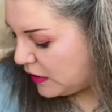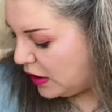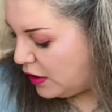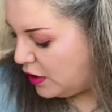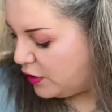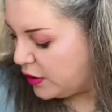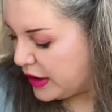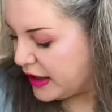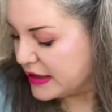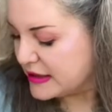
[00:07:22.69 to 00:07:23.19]

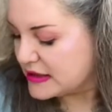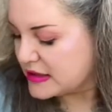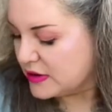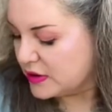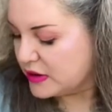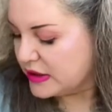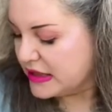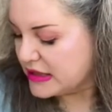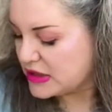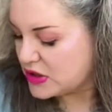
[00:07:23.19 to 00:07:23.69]
Okay, so
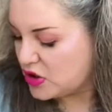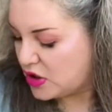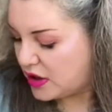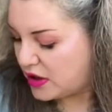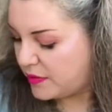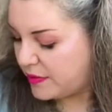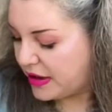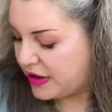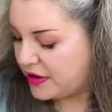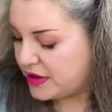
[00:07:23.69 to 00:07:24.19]
let's talk
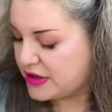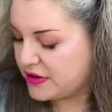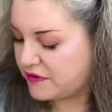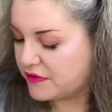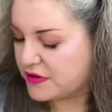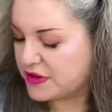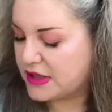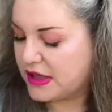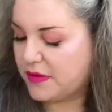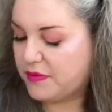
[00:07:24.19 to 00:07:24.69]
about a
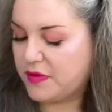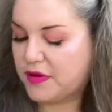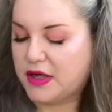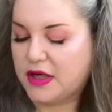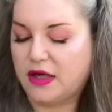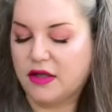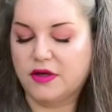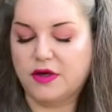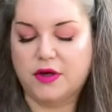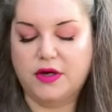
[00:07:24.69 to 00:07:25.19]
different type of
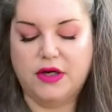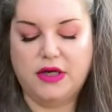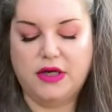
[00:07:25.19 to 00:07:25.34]
collar.